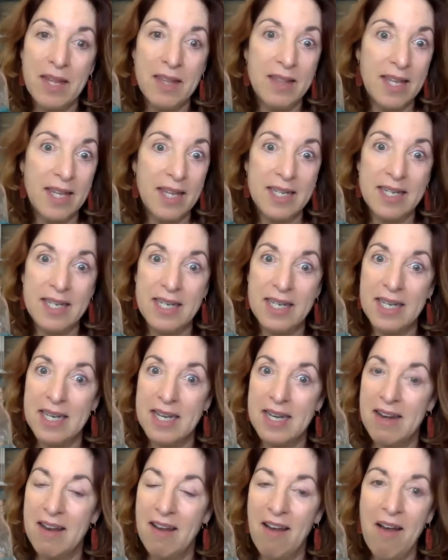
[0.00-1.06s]
that did
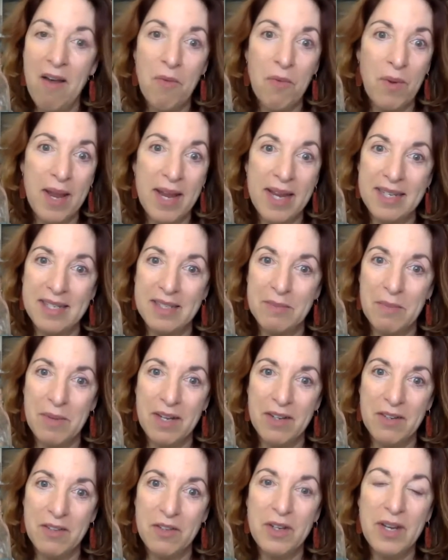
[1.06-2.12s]
not weigh as
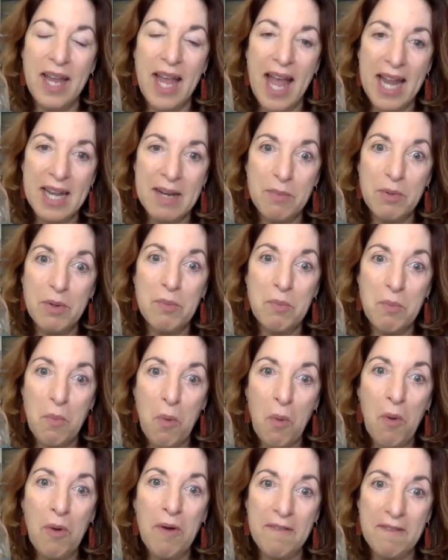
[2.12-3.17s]
much, so you had to put
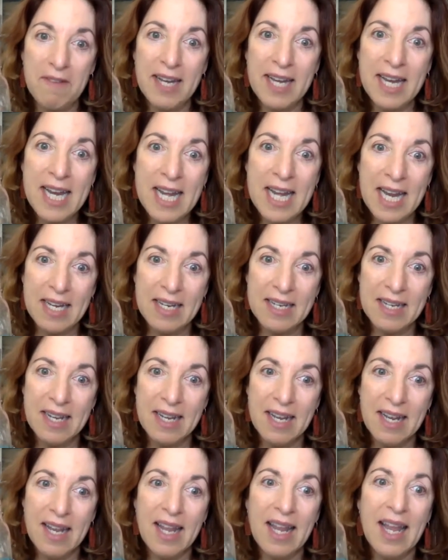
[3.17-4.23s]
more of it in it.
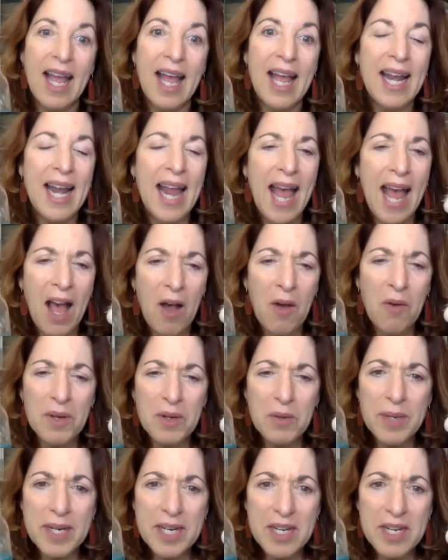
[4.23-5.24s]
And how would we